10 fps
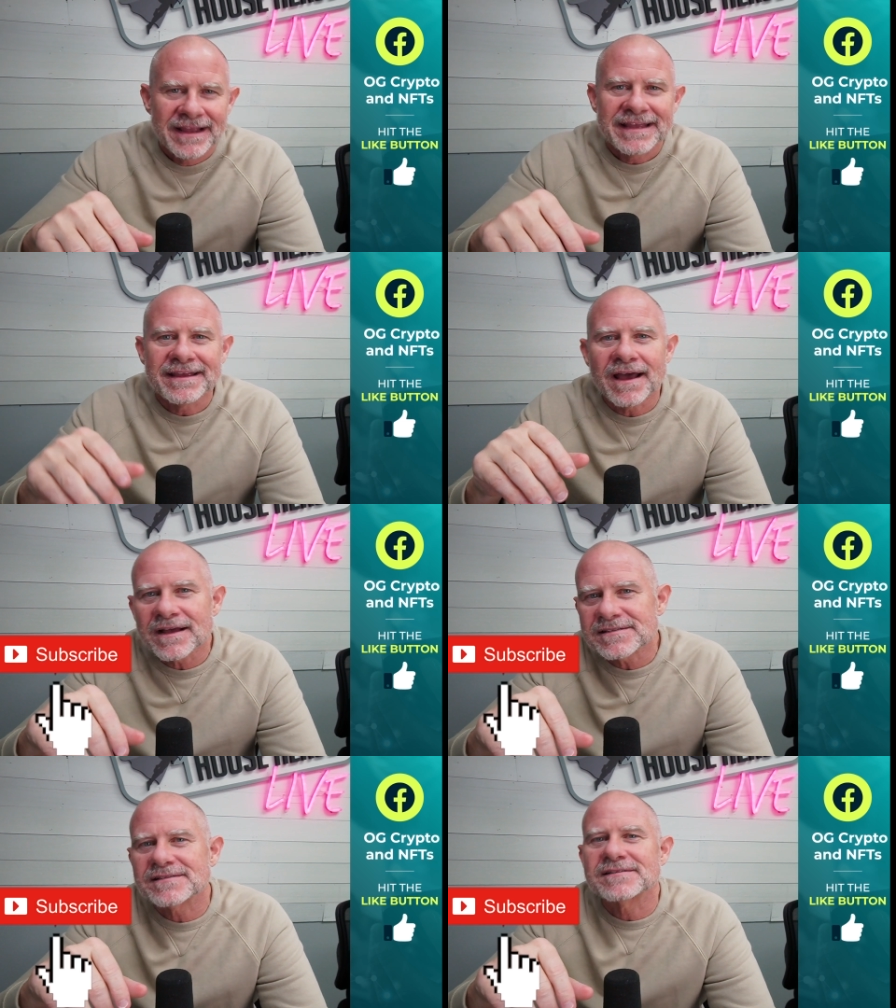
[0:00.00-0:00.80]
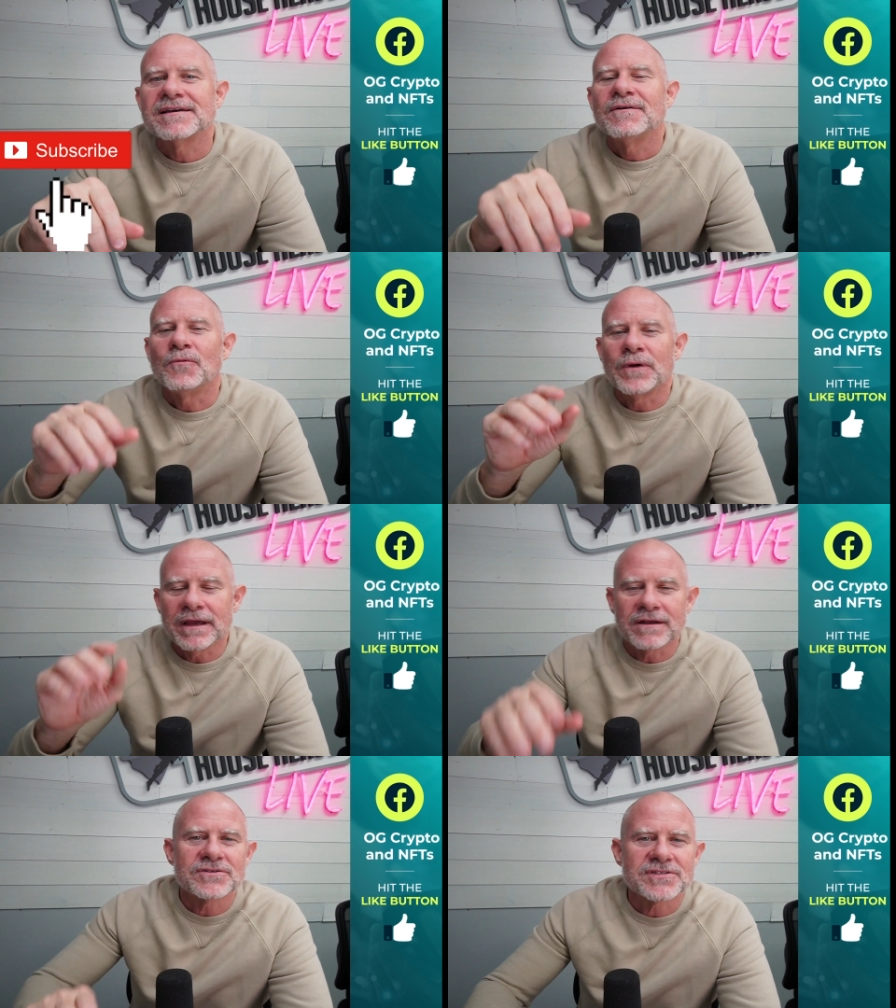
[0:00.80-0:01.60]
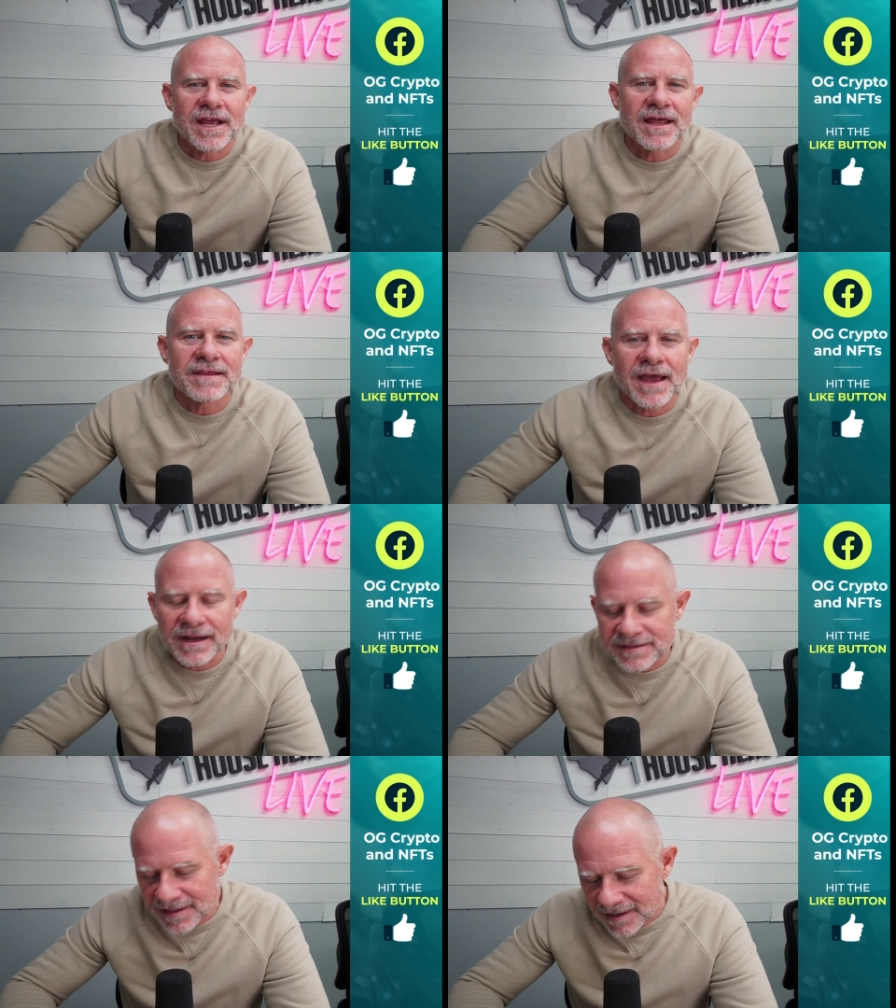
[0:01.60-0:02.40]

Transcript: Yes, we understand that.